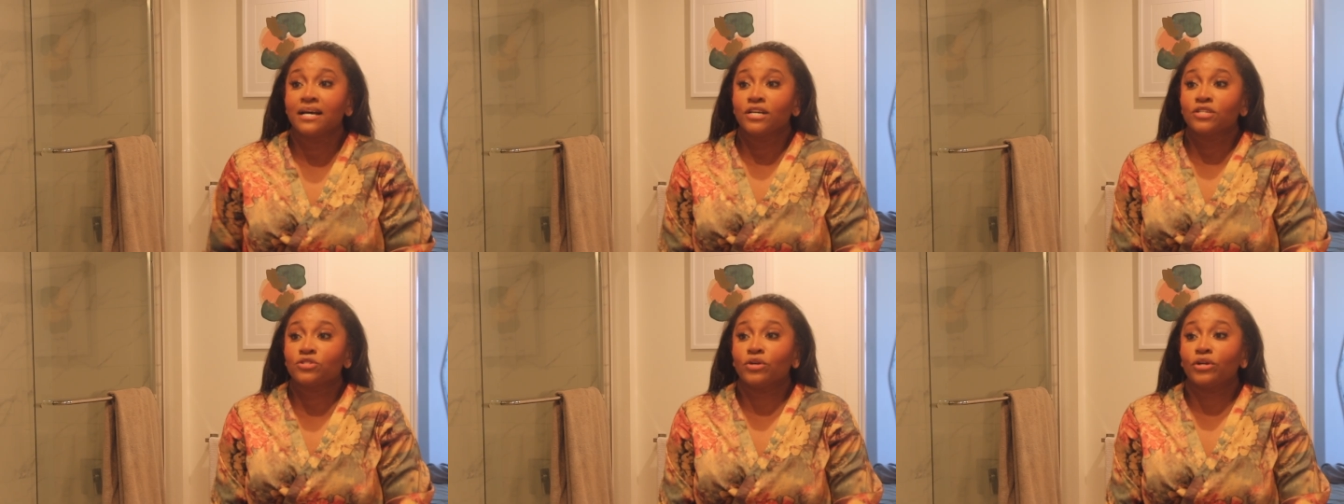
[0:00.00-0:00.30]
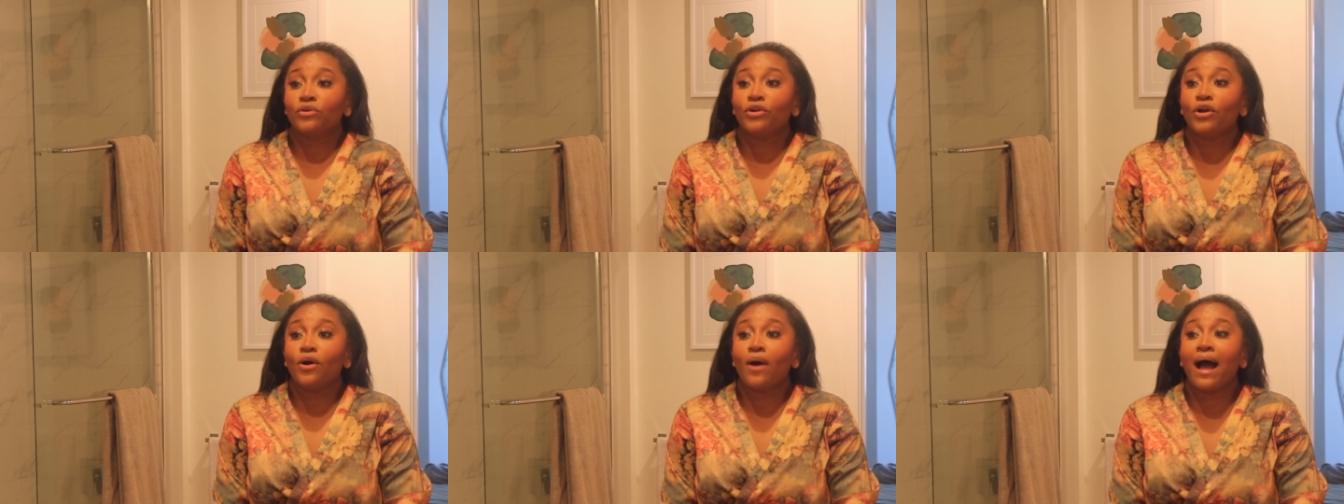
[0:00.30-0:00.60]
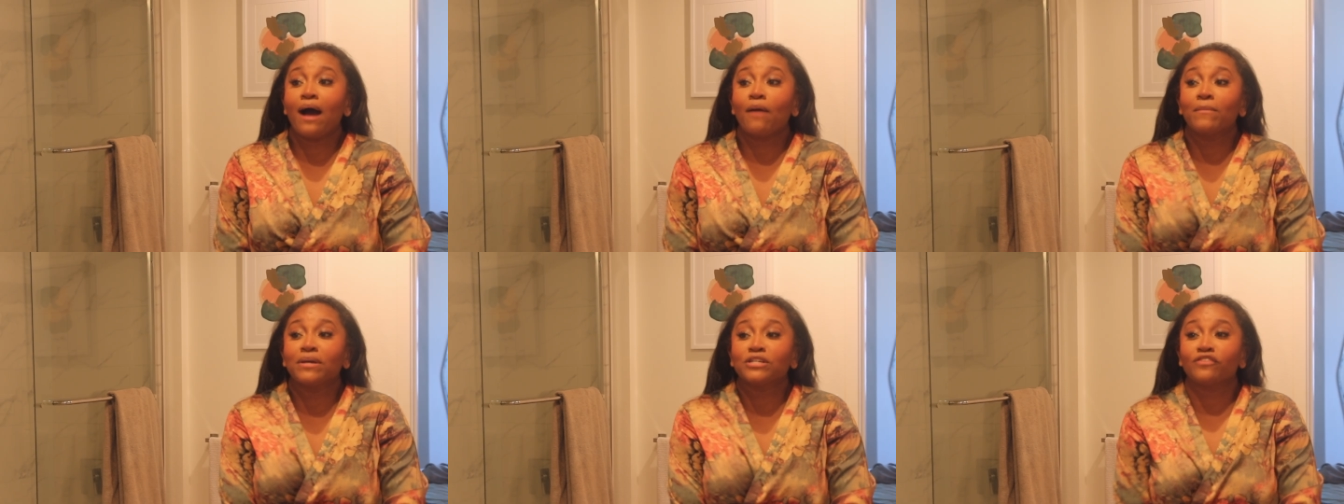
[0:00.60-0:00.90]
so I don't know
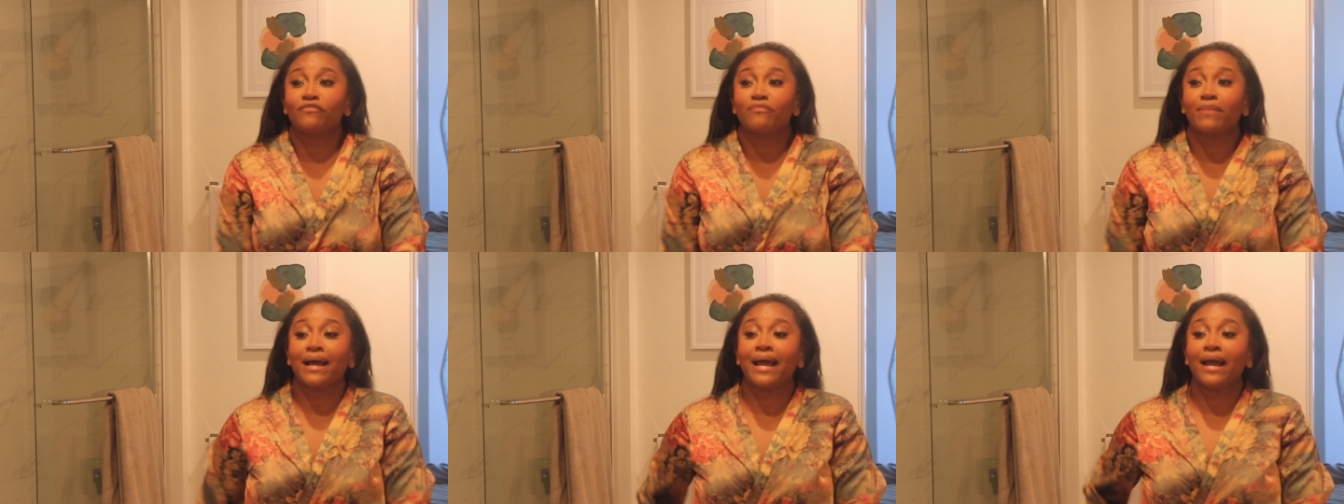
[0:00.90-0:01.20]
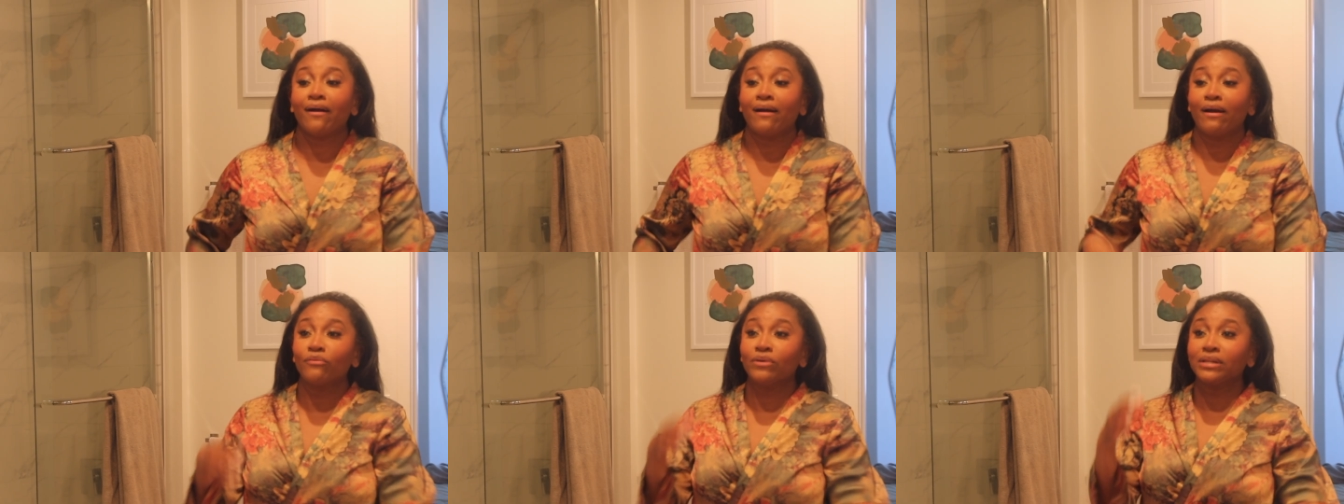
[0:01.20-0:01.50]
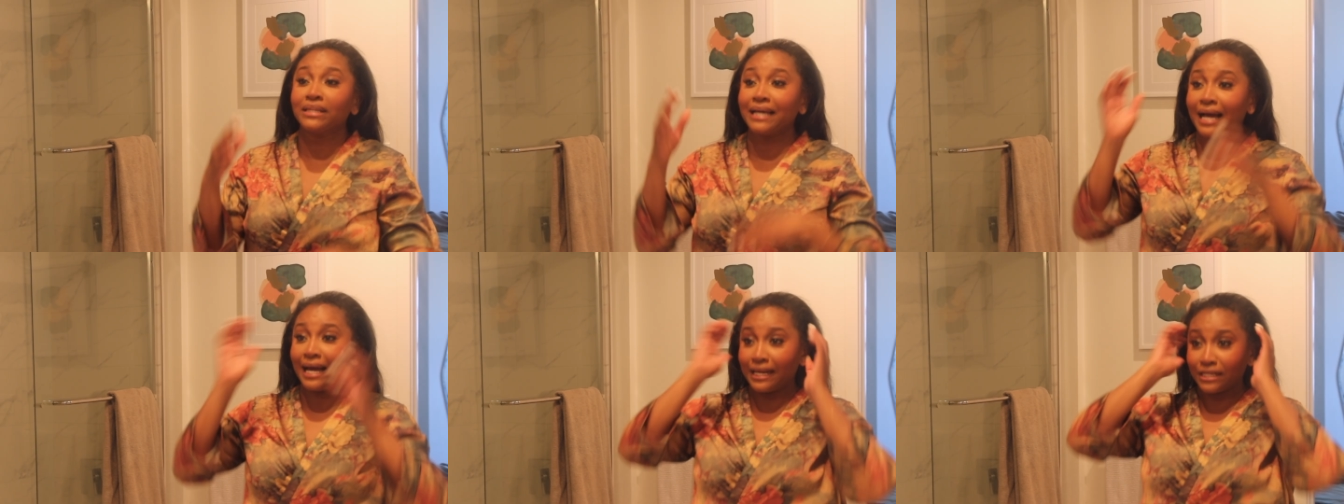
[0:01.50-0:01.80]
how much of my hair I
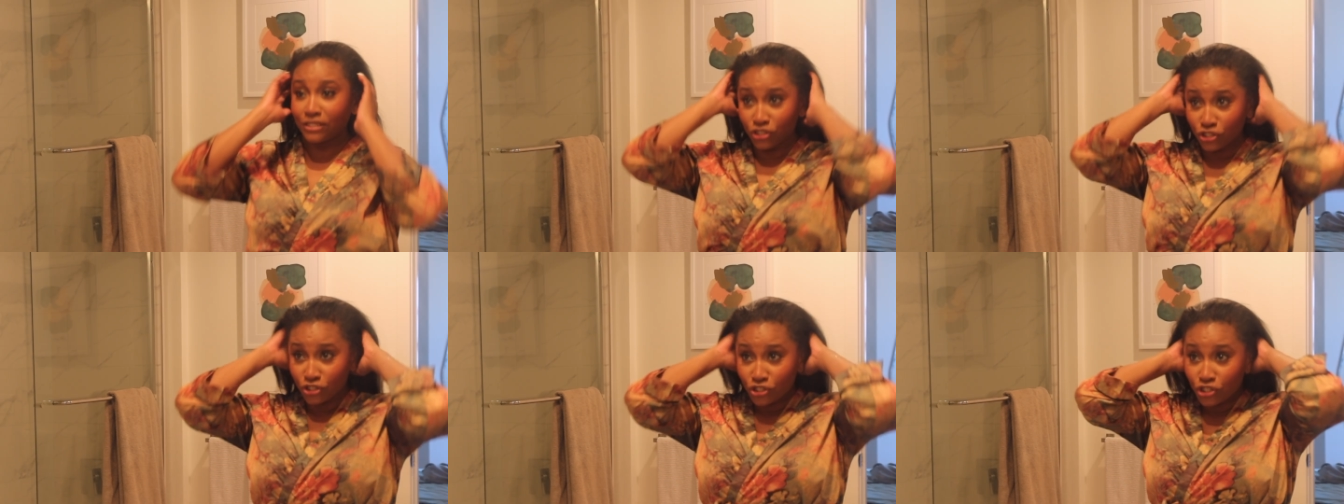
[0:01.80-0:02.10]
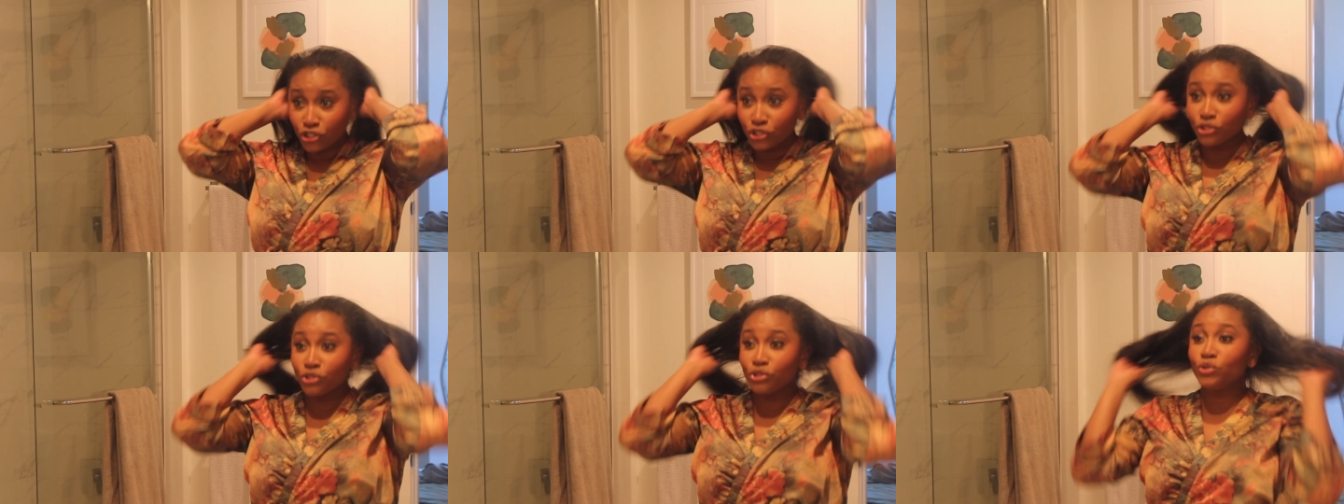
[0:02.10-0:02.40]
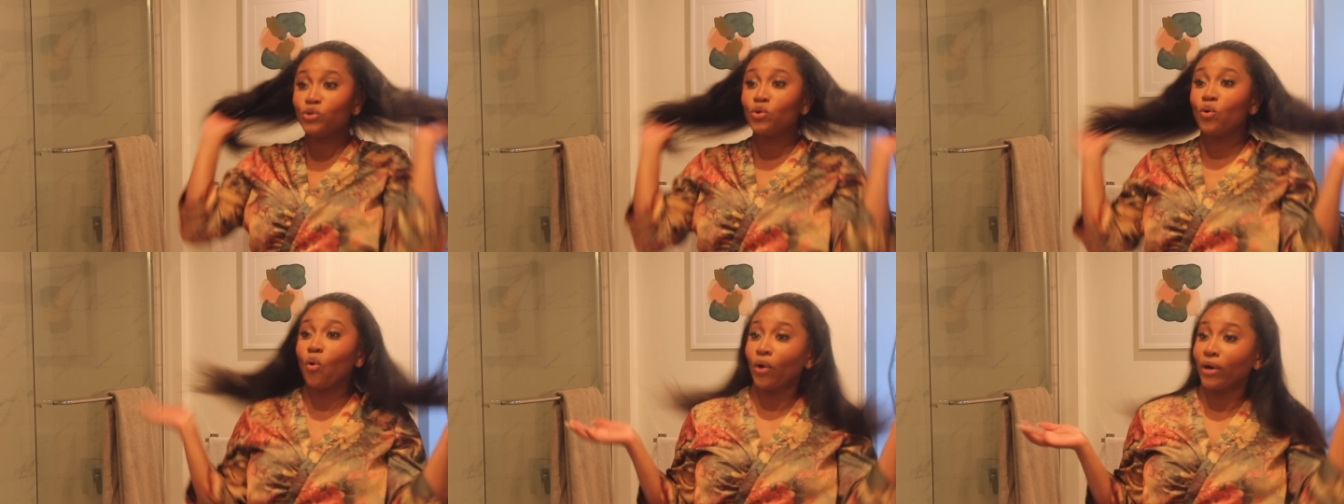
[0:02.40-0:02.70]
really gotta
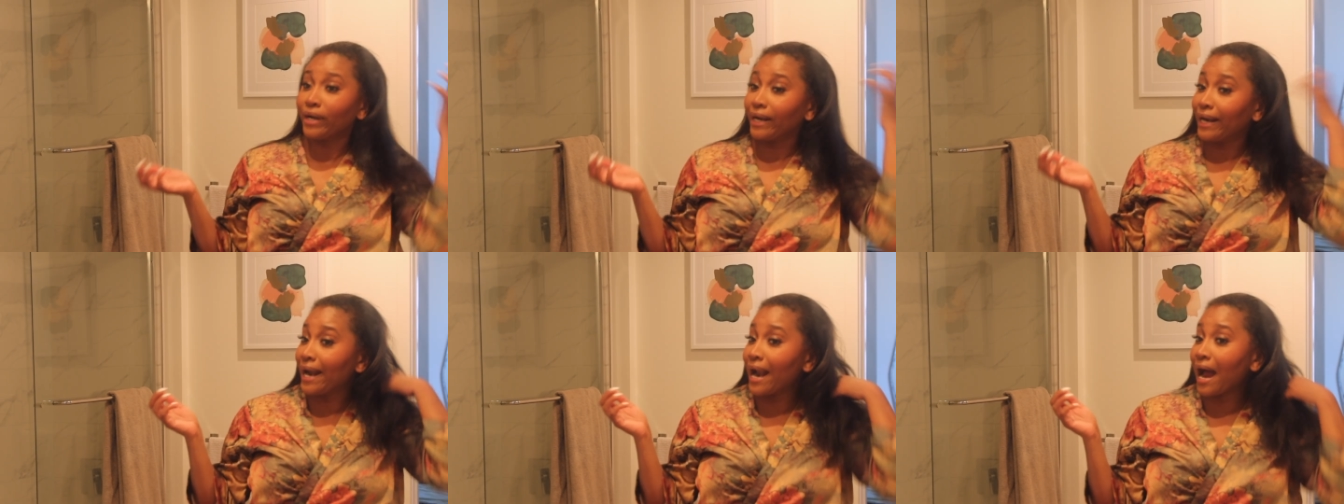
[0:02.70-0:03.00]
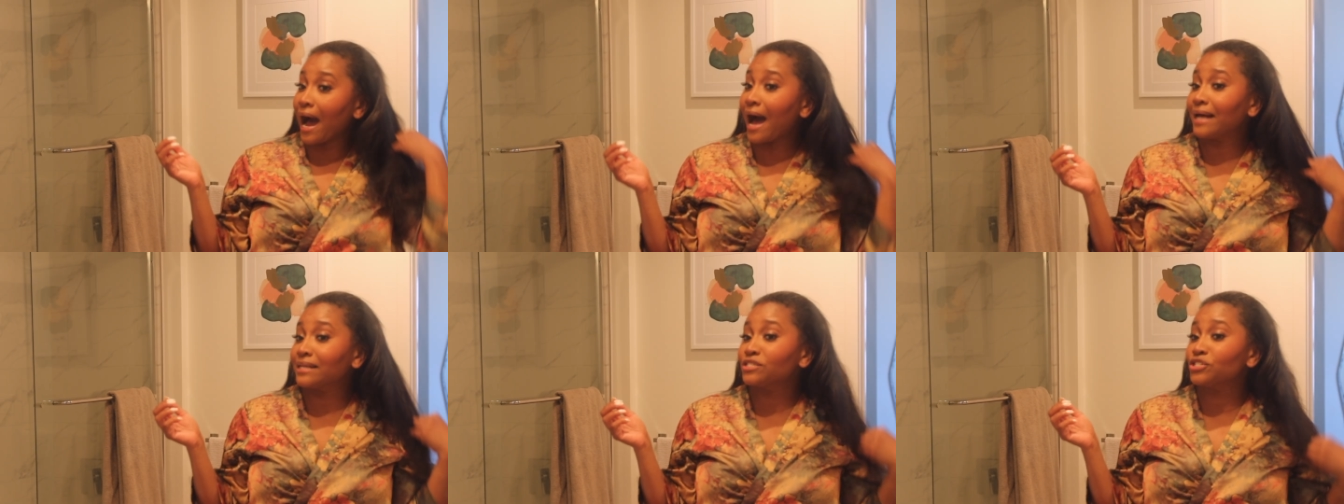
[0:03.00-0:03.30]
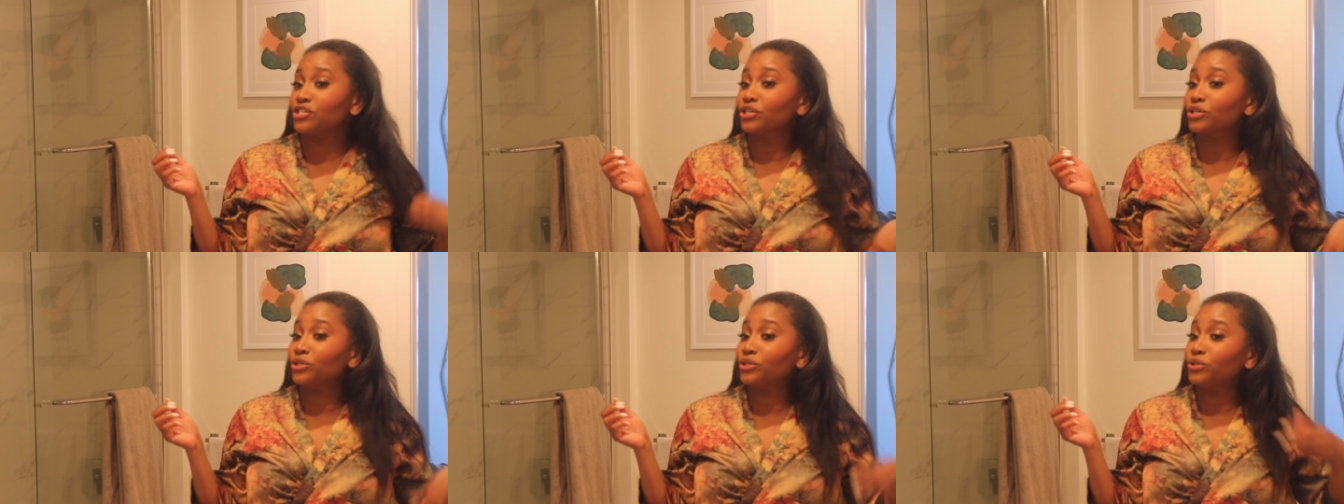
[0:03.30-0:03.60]
do or not
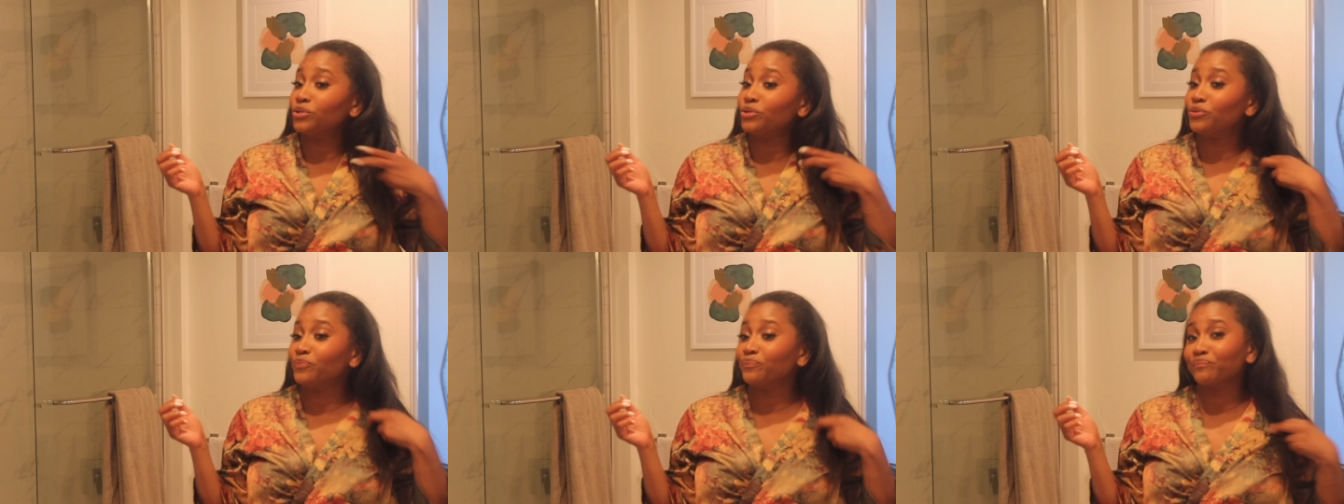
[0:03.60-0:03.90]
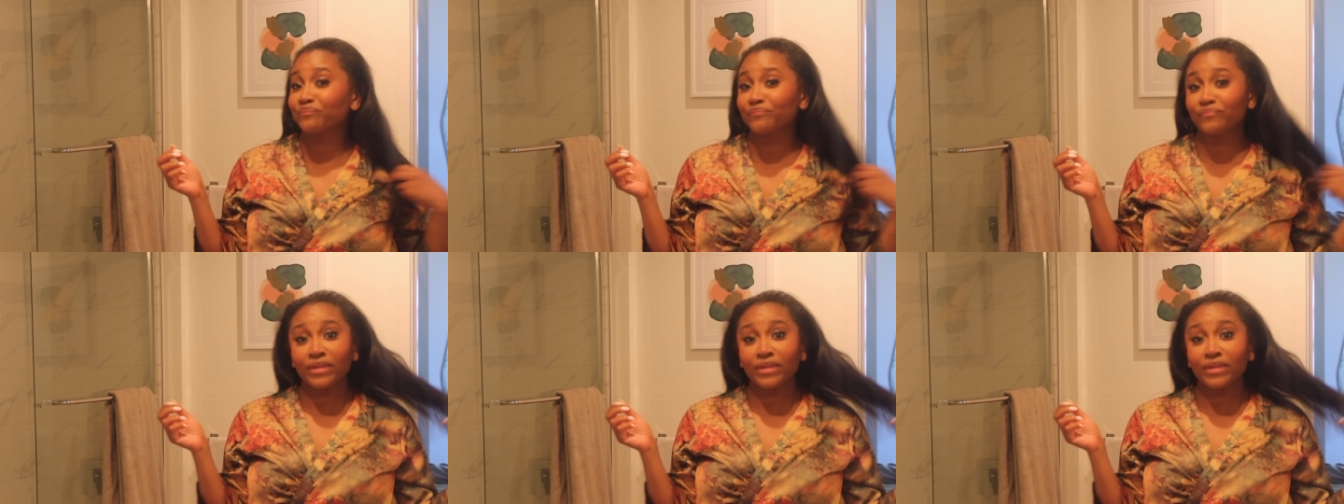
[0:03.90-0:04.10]
do.